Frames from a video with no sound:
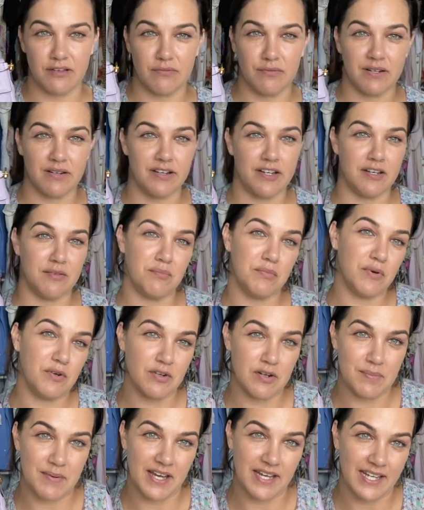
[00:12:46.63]
worried more
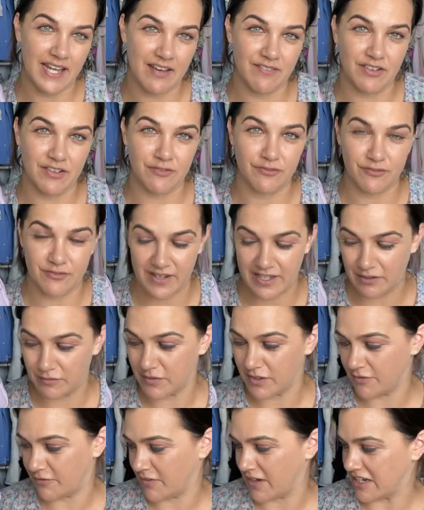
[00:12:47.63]
about having fun
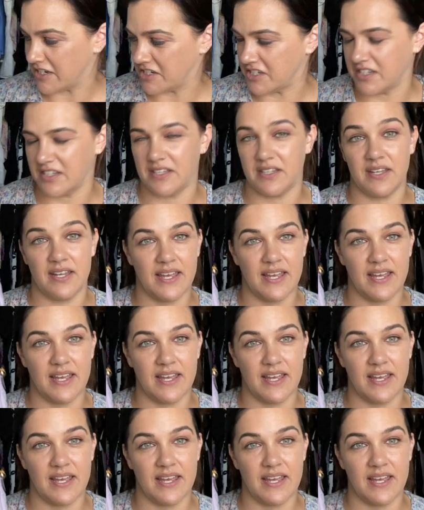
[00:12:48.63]
with fashion